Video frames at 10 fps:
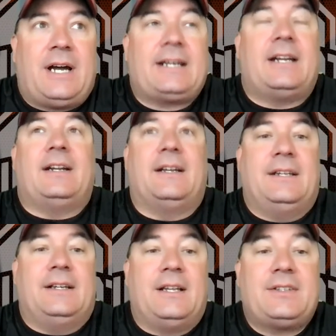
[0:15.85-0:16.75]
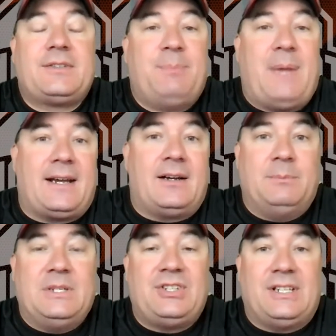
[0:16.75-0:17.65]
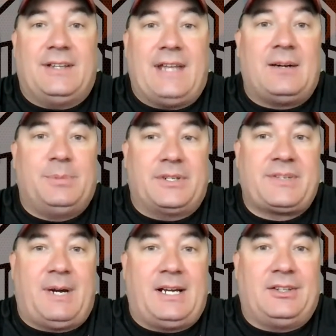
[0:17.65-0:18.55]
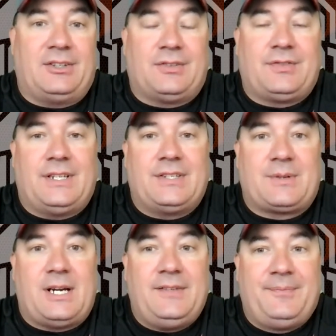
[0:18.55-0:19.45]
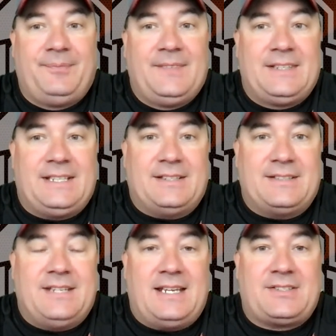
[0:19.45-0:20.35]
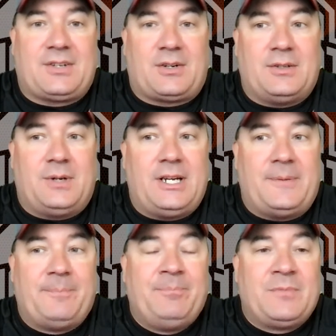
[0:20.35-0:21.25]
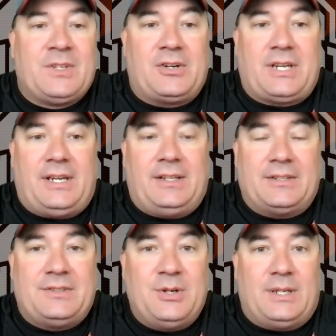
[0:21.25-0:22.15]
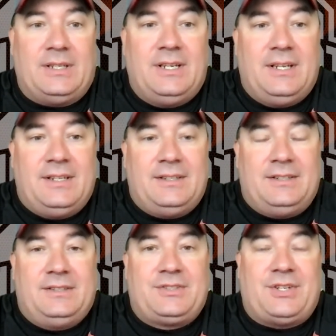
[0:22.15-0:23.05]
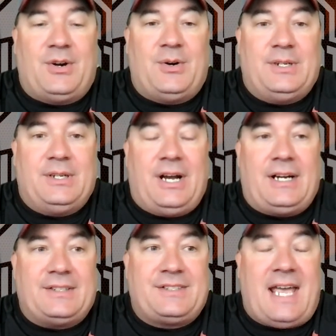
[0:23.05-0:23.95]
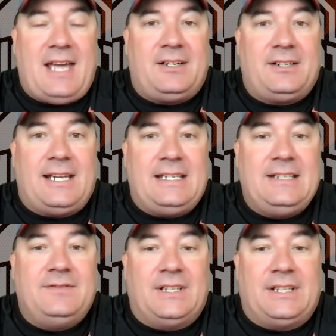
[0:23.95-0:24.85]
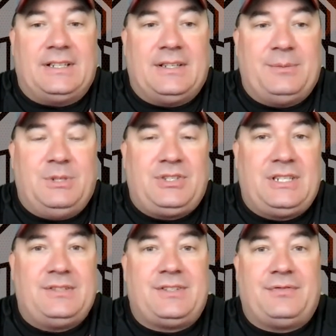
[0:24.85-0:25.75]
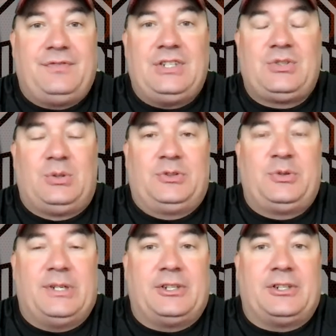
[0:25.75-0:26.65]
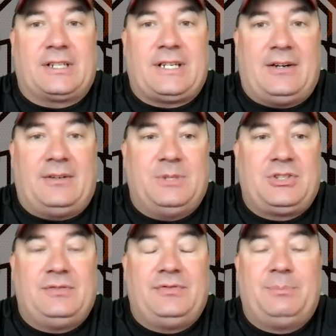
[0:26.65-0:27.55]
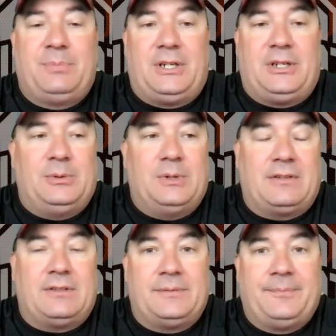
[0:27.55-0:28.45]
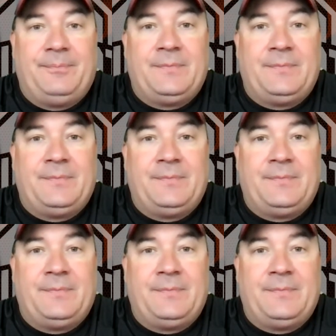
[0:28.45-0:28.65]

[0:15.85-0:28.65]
an idea. Let's bang on Michigan. That'll put a smile on your face, right? Get this day started, right? Okay, let's do it. So on Saturday evening, Michigan's official Twitter account, Michigan football, whatever,